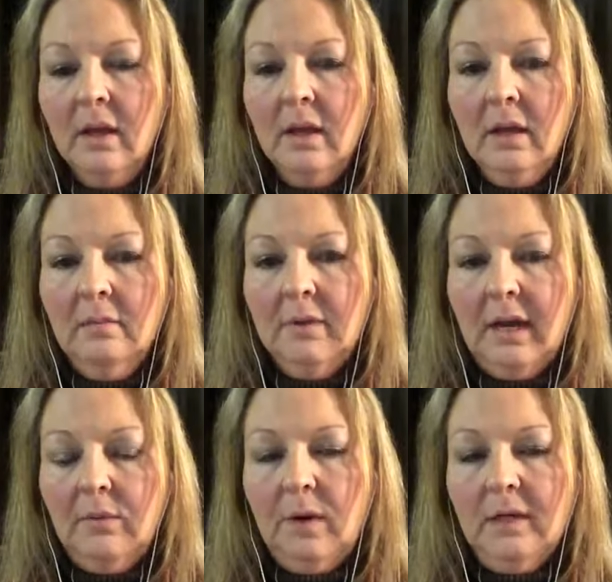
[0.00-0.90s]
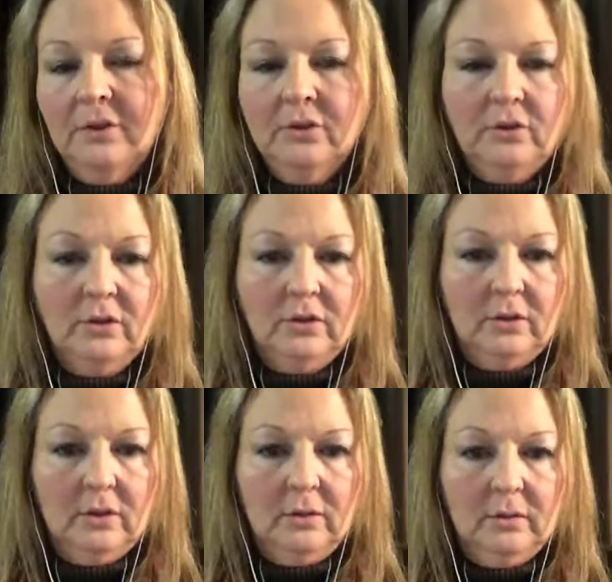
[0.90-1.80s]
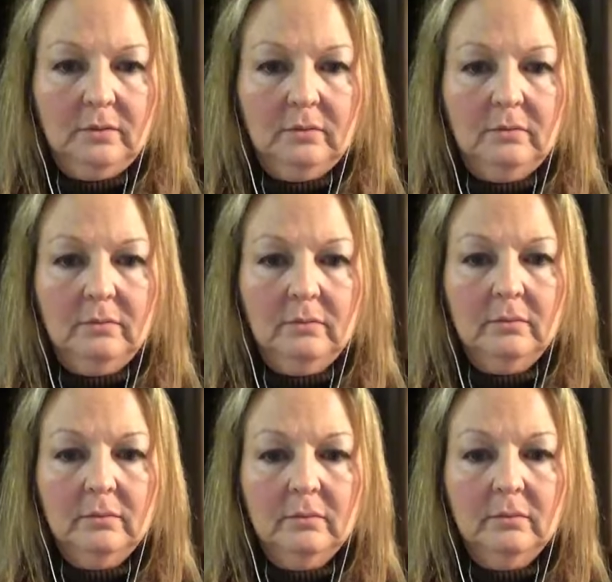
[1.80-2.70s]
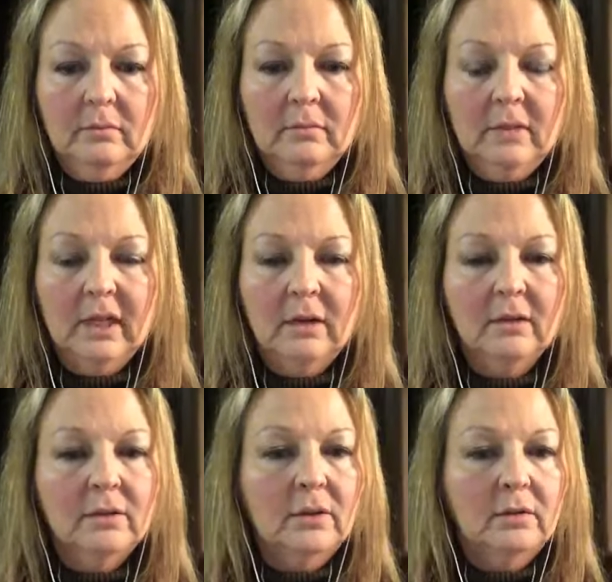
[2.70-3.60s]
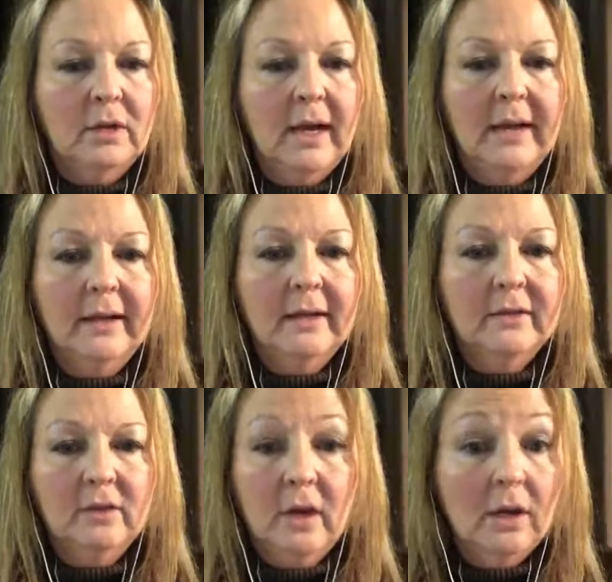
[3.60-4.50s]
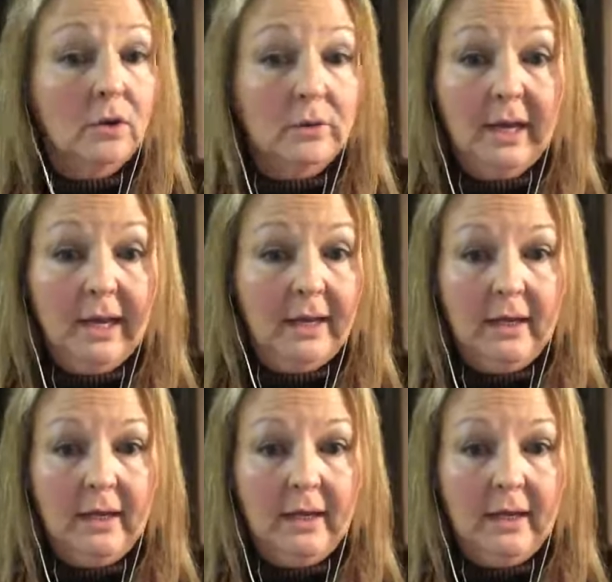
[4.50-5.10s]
But I want you to know that although lying is not okay,